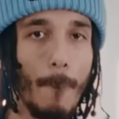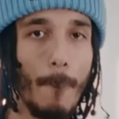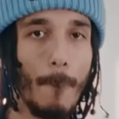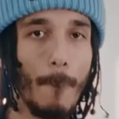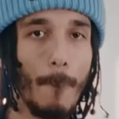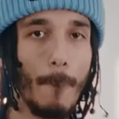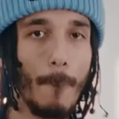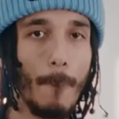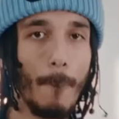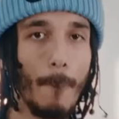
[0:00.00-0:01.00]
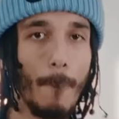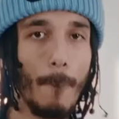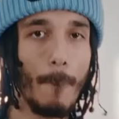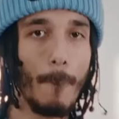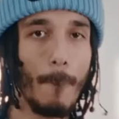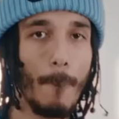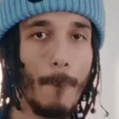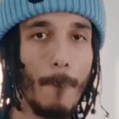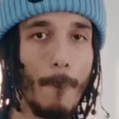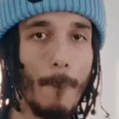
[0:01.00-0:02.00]

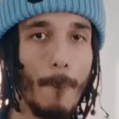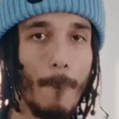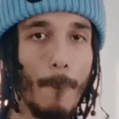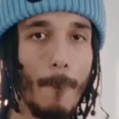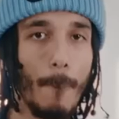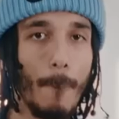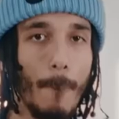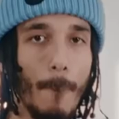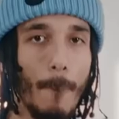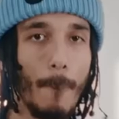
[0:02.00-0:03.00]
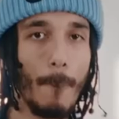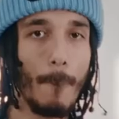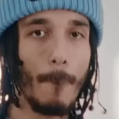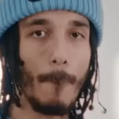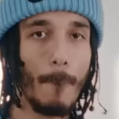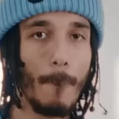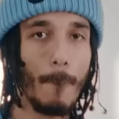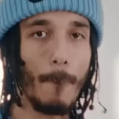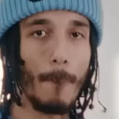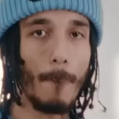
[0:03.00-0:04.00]

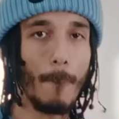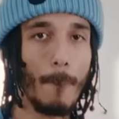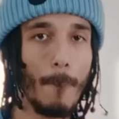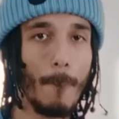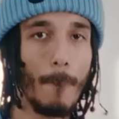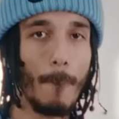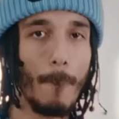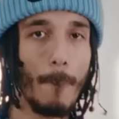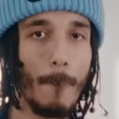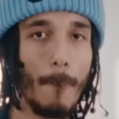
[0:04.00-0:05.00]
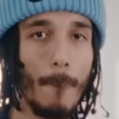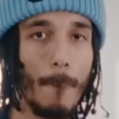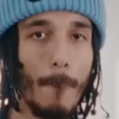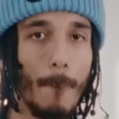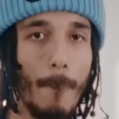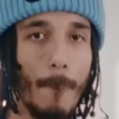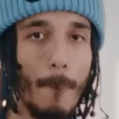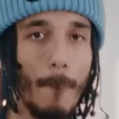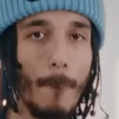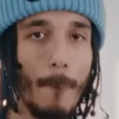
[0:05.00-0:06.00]

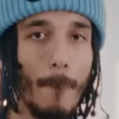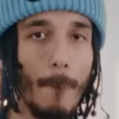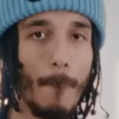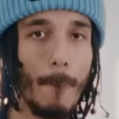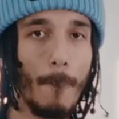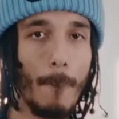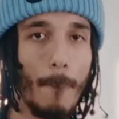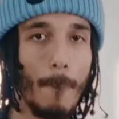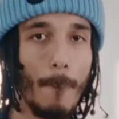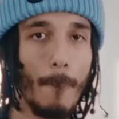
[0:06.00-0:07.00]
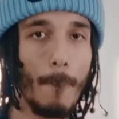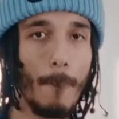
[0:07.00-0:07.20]
[no speech]